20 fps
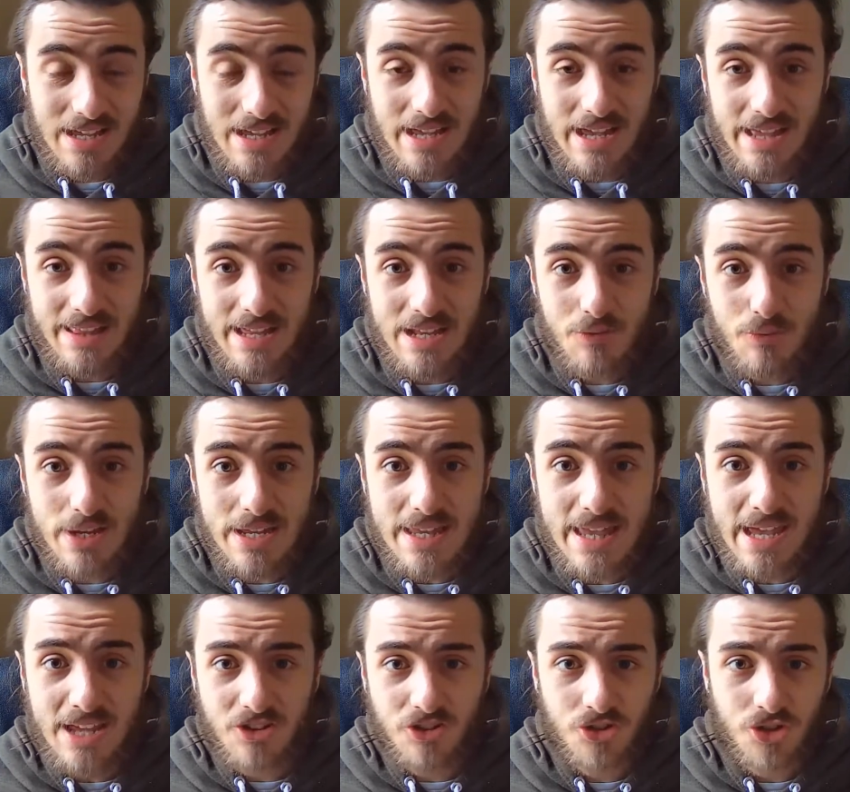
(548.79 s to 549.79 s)
And then we
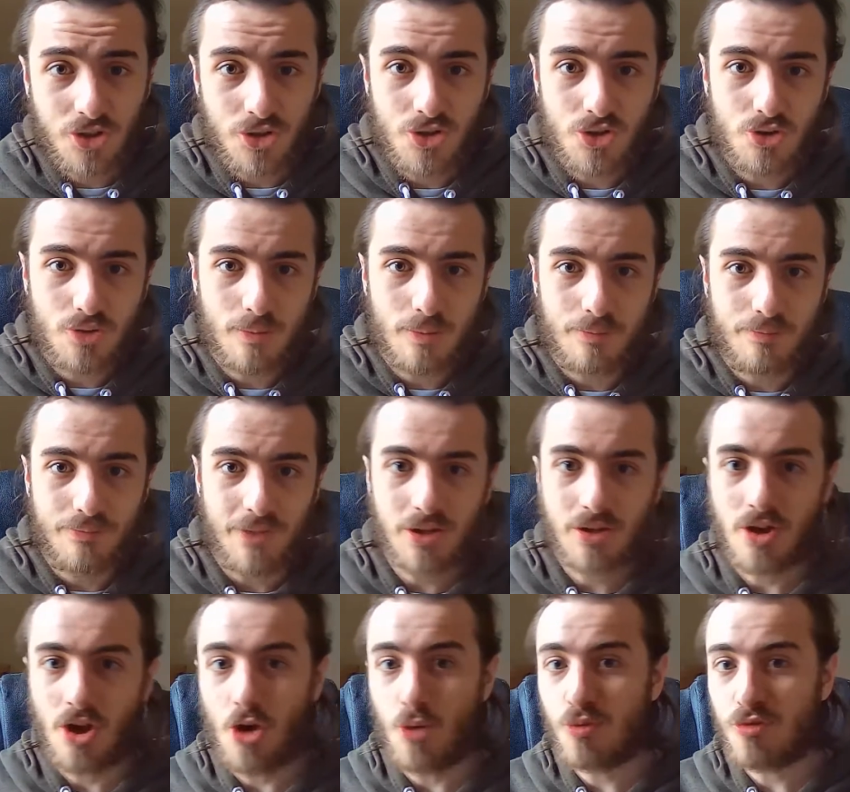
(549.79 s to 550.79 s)
get to the
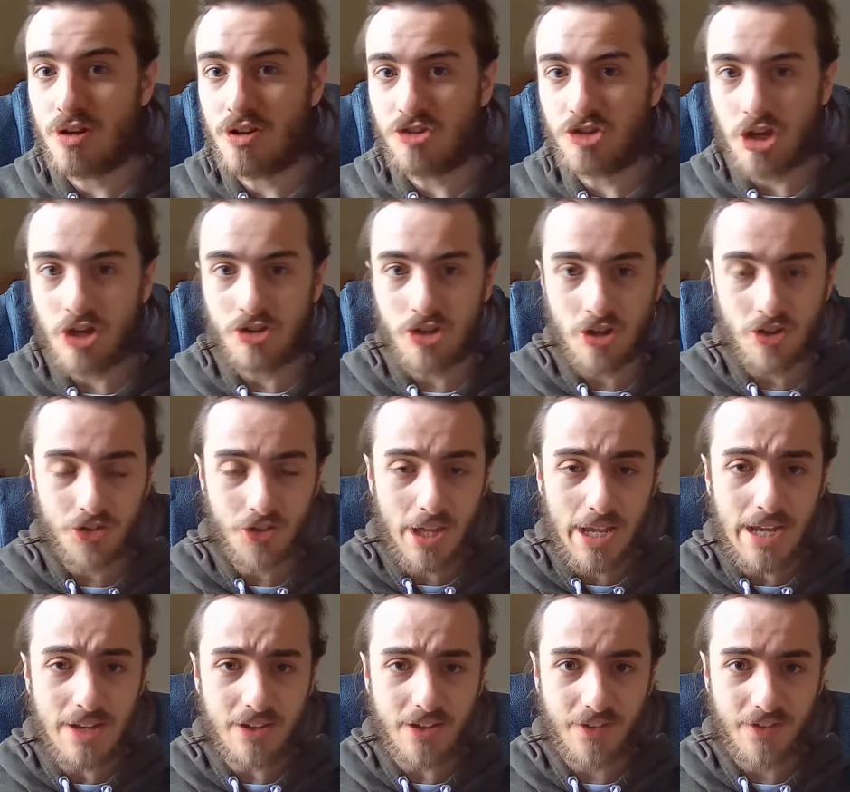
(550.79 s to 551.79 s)
Cobra and G.I. Joe
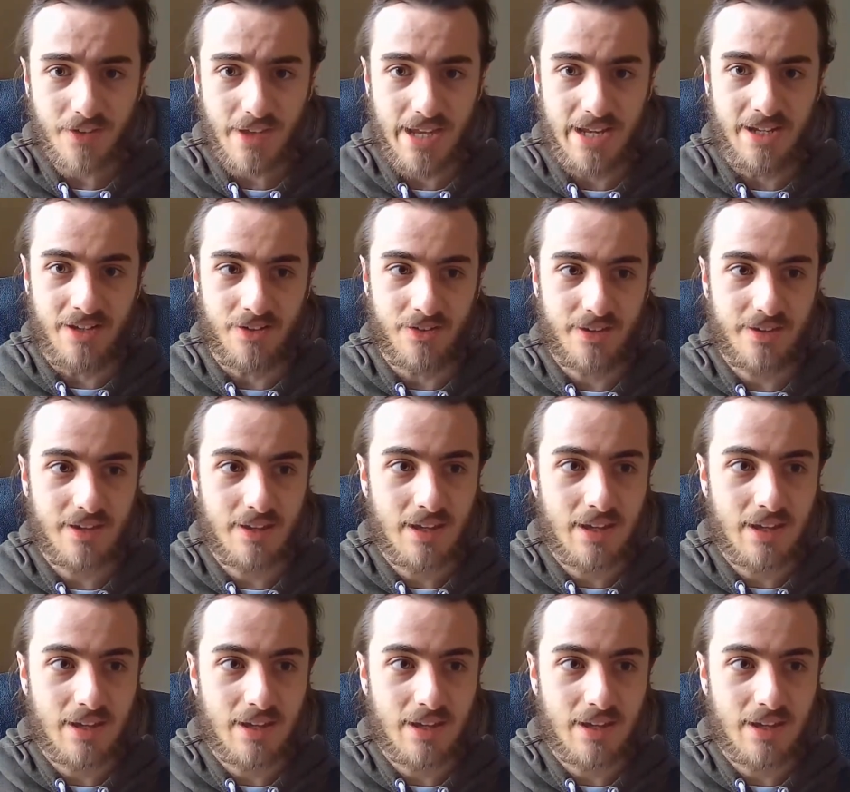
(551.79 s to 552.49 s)
sides of things.